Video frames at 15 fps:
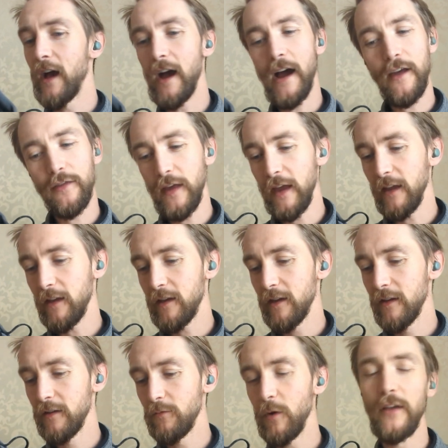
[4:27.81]
I think
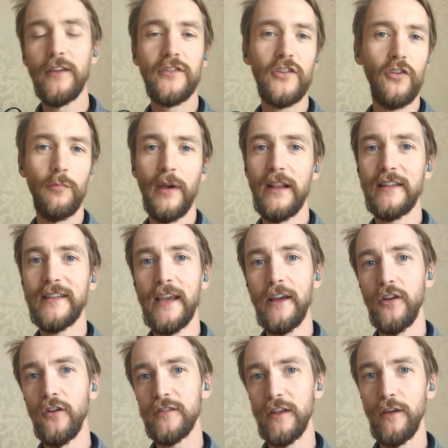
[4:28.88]
while the durability
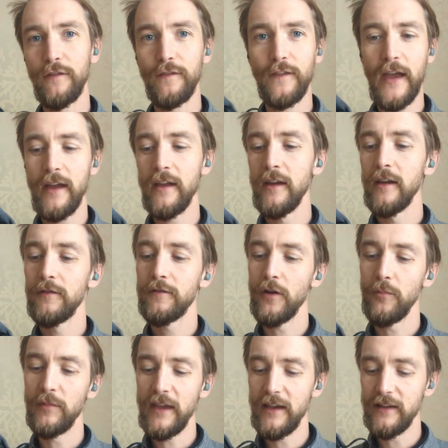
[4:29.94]
and also the fit
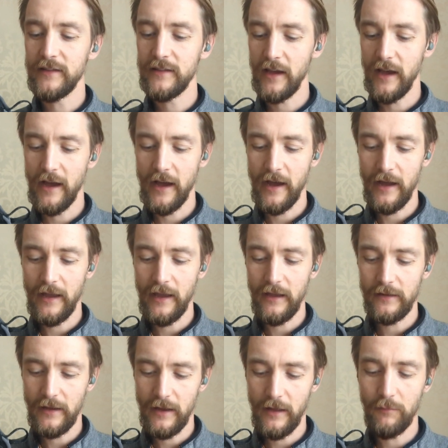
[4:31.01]
from these,
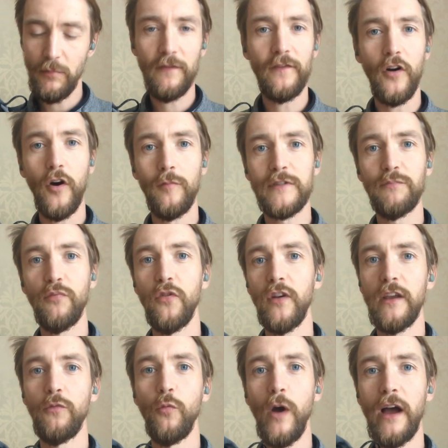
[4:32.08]
it performs
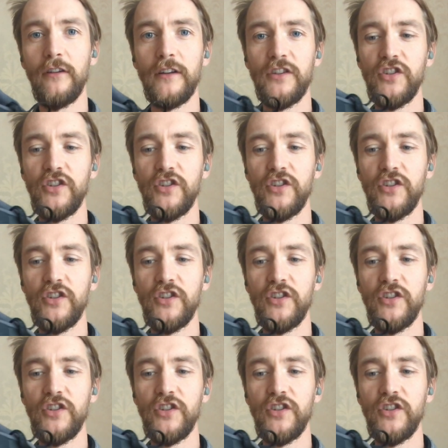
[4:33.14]
pretty well in